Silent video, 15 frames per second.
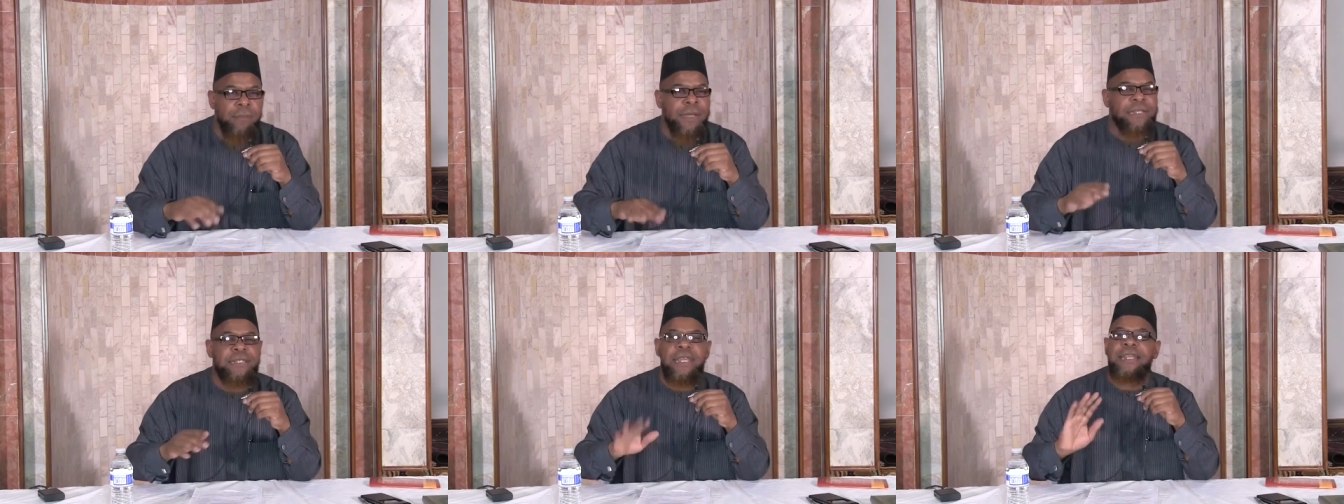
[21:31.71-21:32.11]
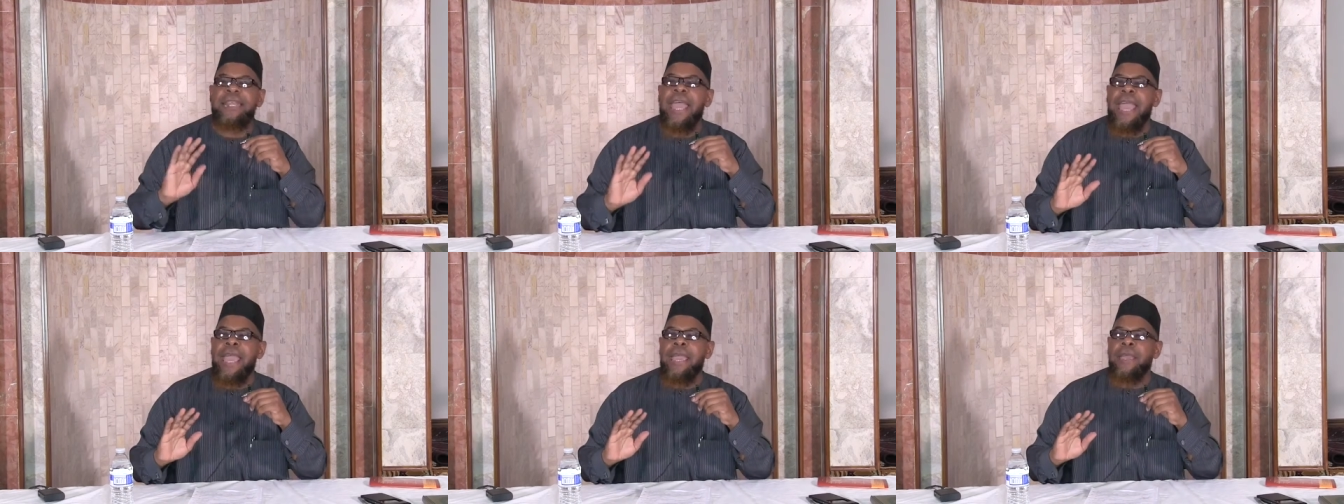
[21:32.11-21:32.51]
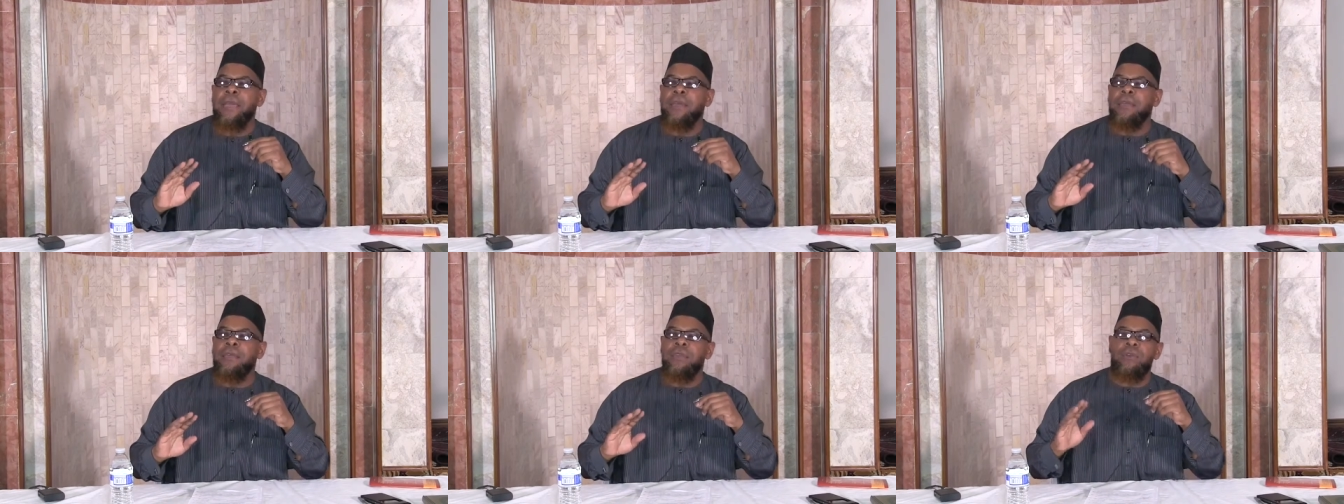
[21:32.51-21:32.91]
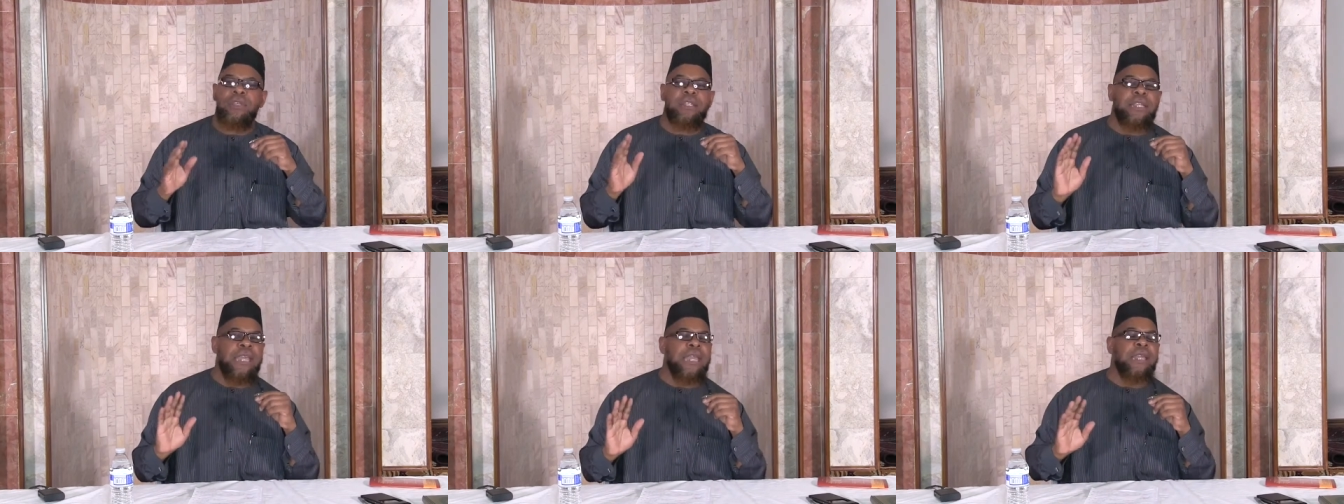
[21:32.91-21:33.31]
But today,
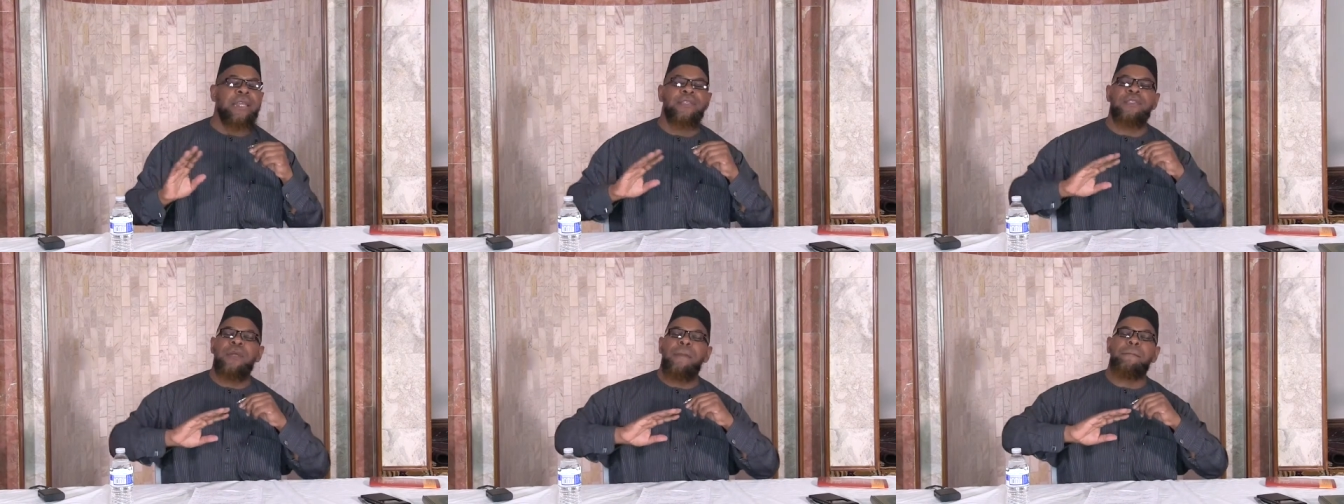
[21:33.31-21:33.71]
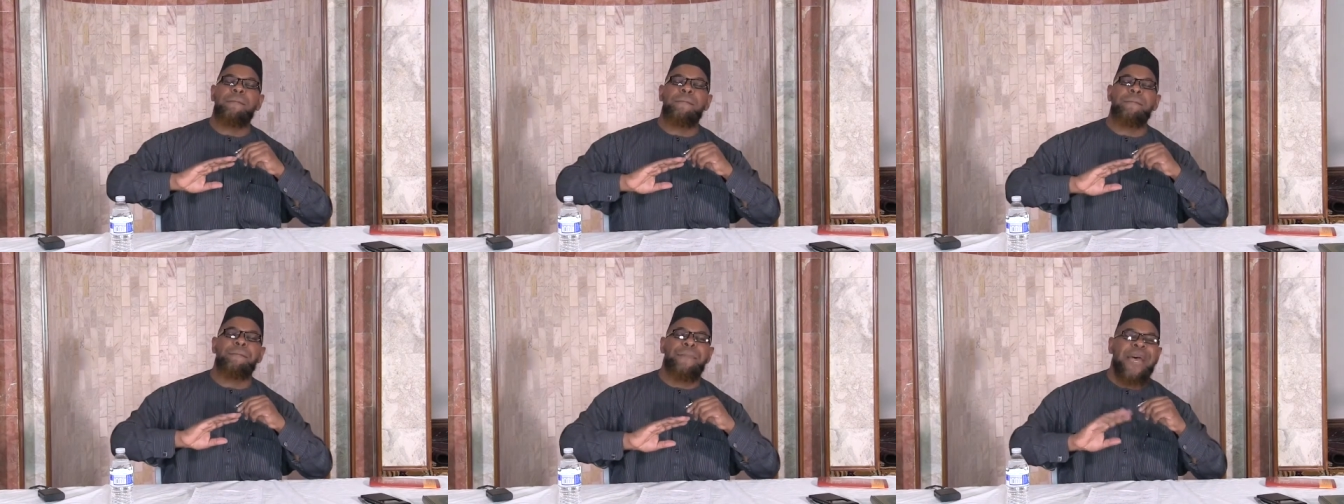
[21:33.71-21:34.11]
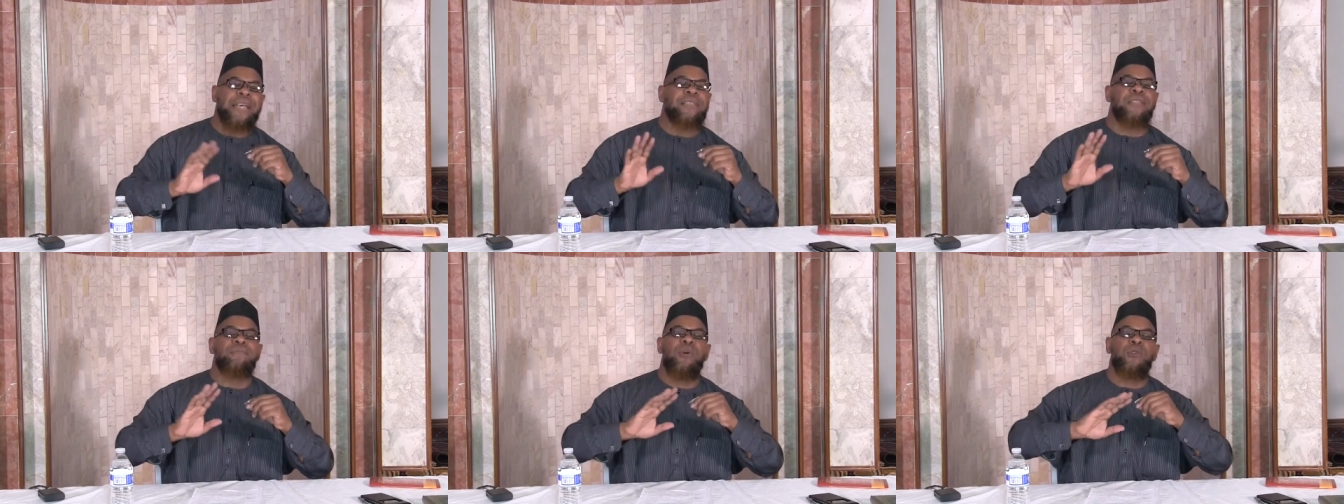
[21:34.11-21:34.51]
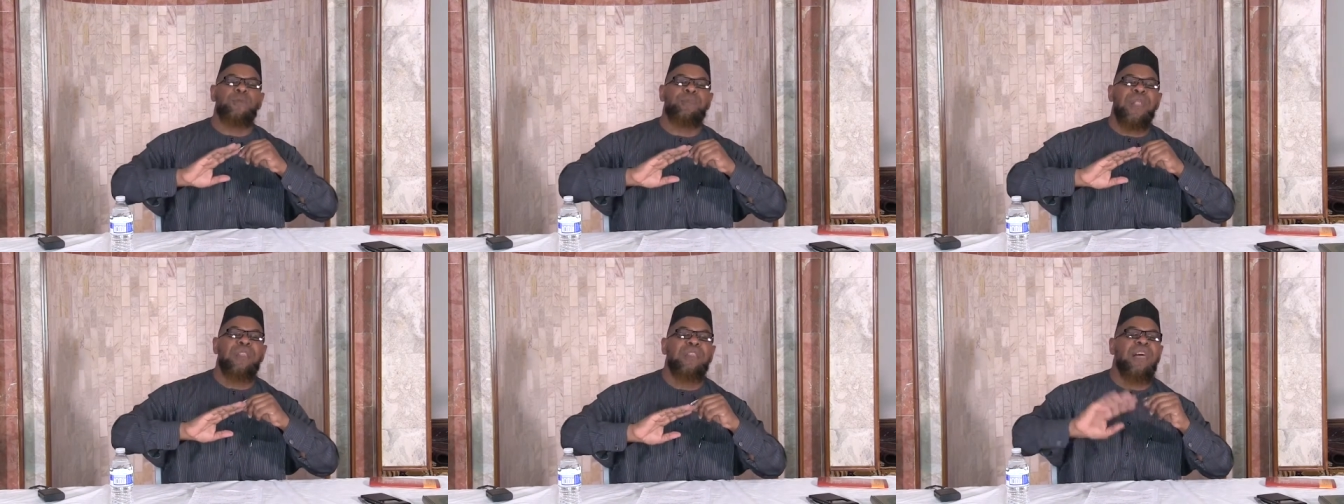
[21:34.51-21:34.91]
your deen is the best,
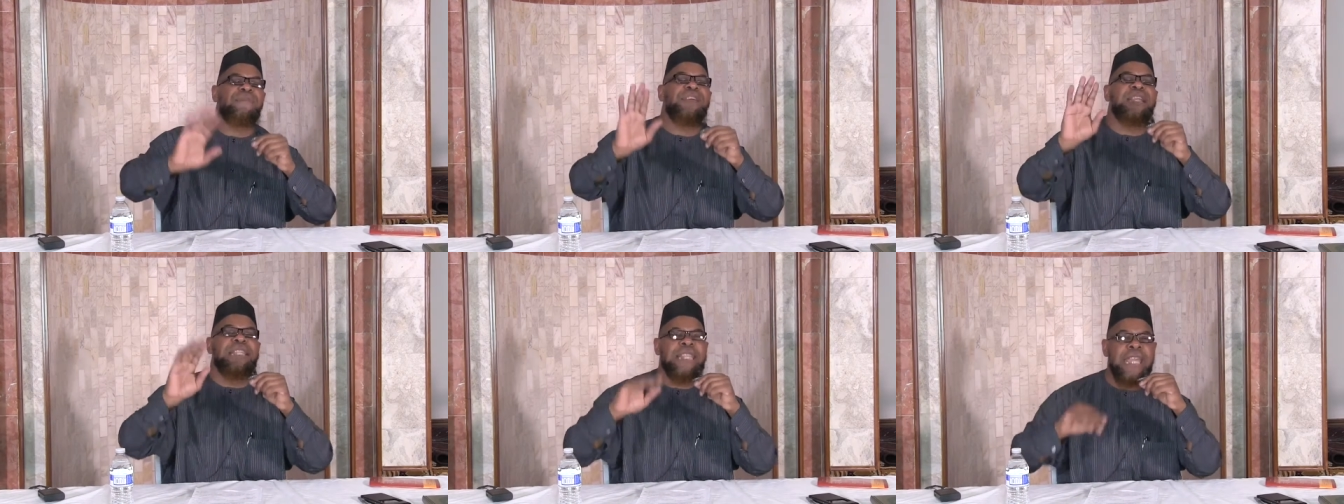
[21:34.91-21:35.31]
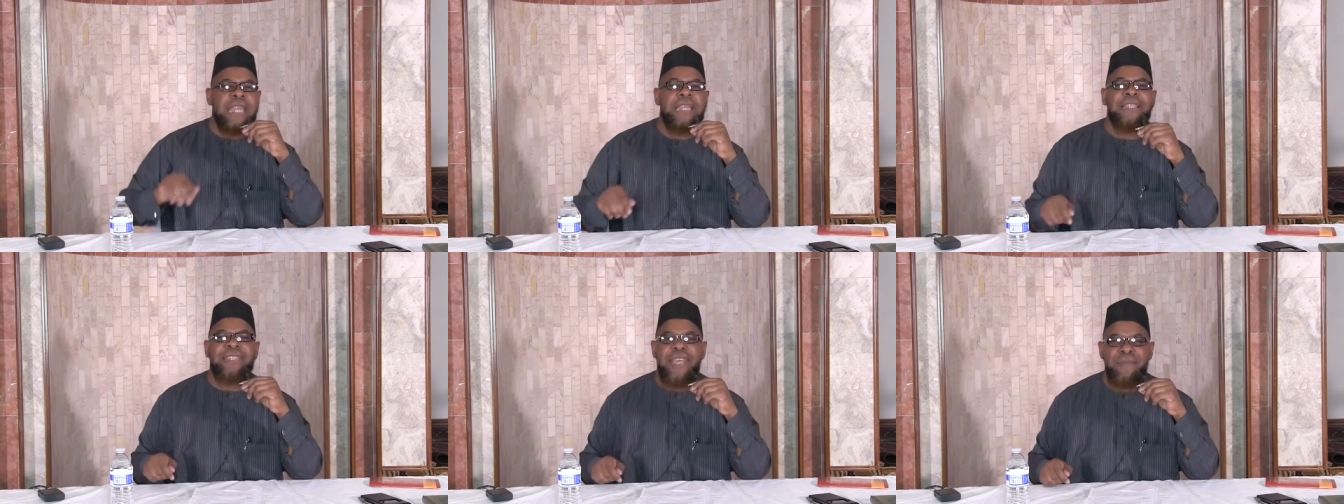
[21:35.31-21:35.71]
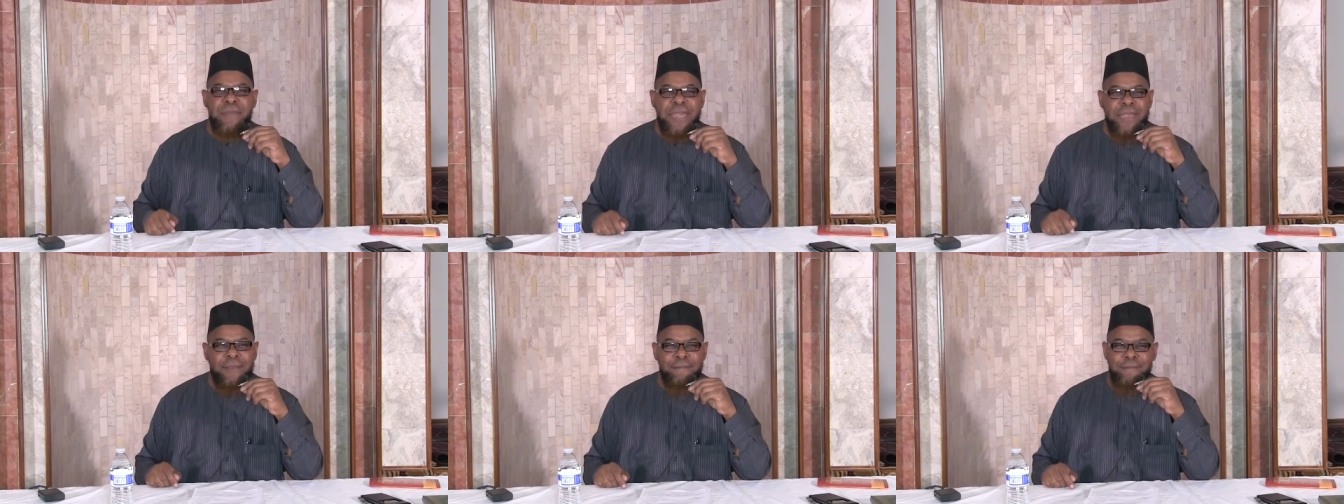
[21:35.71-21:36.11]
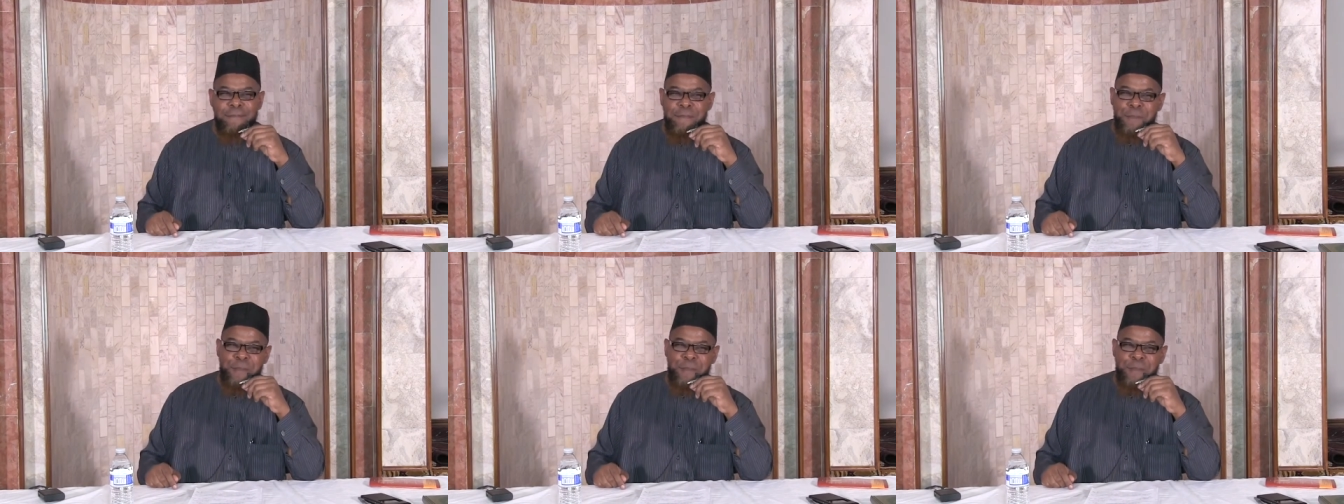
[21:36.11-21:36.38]
most beloved deen to me.